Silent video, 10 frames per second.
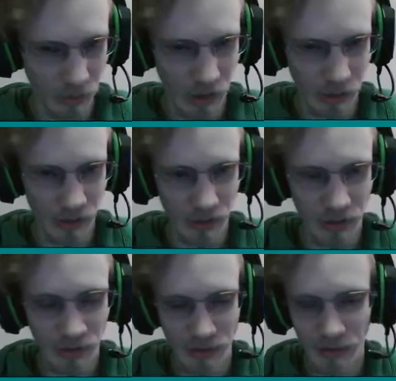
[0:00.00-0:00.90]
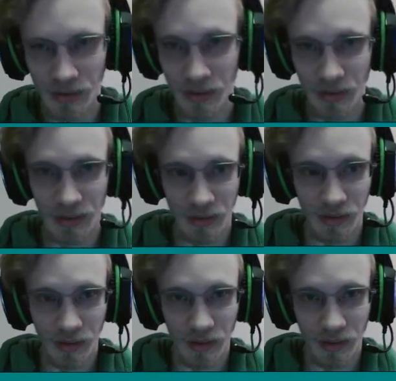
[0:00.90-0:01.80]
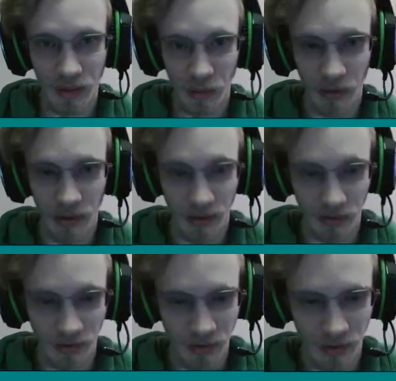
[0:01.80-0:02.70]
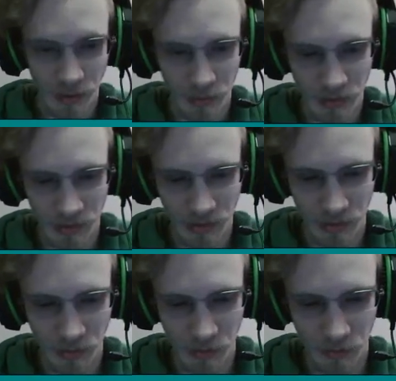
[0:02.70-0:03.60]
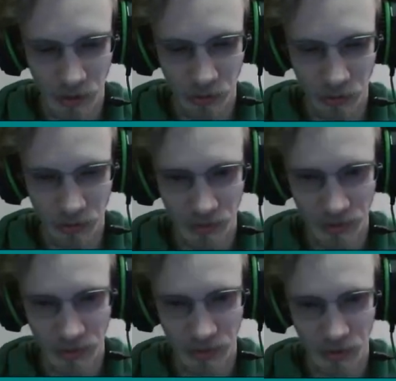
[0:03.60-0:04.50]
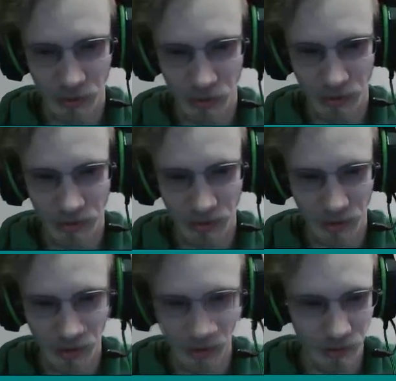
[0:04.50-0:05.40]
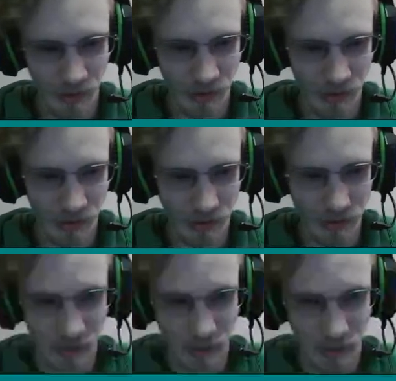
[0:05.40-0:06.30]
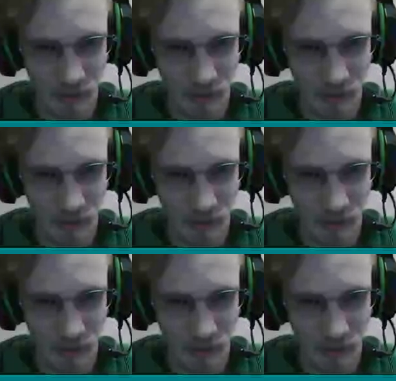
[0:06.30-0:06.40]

to probably come around and help us with actual seeing what's technical or